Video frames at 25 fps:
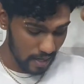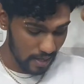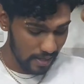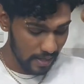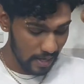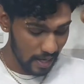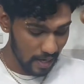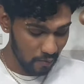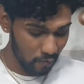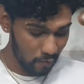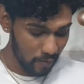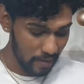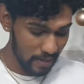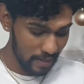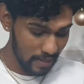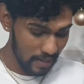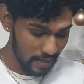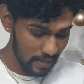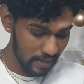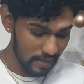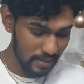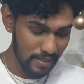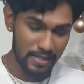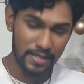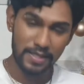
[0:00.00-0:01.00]
and that way
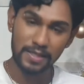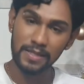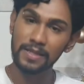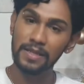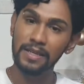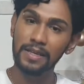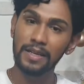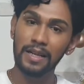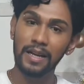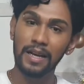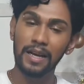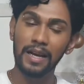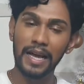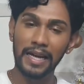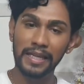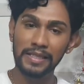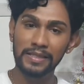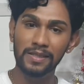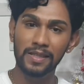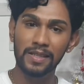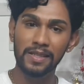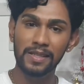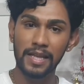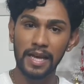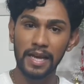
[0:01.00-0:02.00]
it's
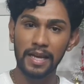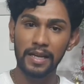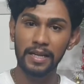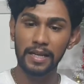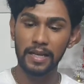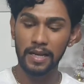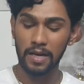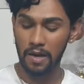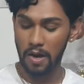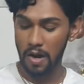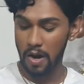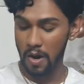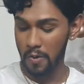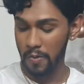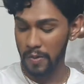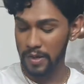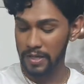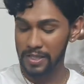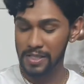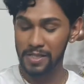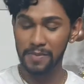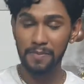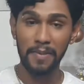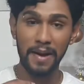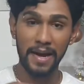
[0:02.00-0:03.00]
lighter than how
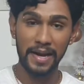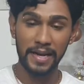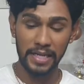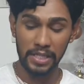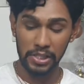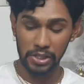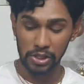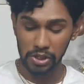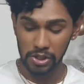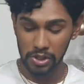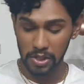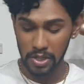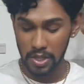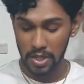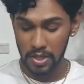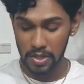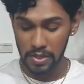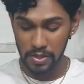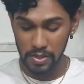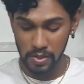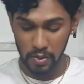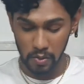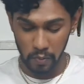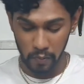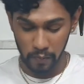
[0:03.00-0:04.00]
it's packaged
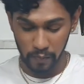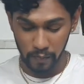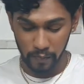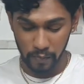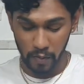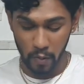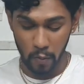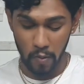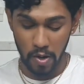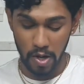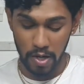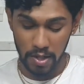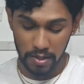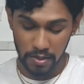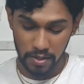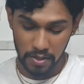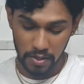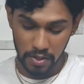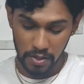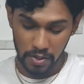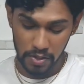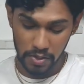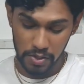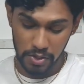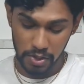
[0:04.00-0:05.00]
so one
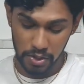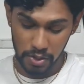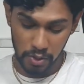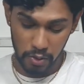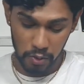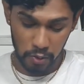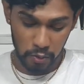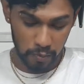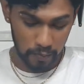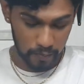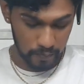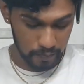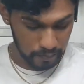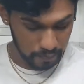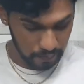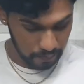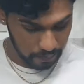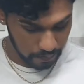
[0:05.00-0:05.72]
two